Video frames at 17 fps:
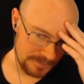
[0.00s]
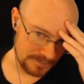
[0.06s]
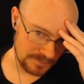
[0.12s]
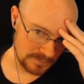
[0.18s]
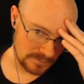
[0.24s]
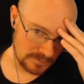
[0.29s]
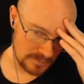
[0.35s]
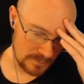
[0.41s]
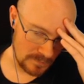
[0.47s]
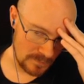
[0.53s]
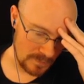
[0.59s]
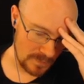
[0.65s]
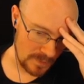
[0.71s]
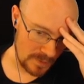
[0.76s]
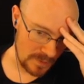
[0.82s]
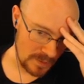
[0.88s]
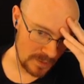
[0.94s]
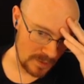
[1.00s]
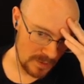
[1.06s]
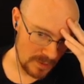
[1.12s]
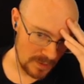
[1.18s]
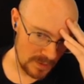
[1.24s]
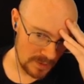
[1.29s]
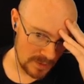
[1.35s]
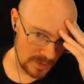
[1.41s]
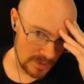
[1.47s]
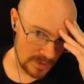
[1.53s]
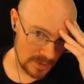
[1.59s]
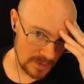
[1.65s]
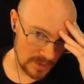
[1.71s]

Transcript: [no speech]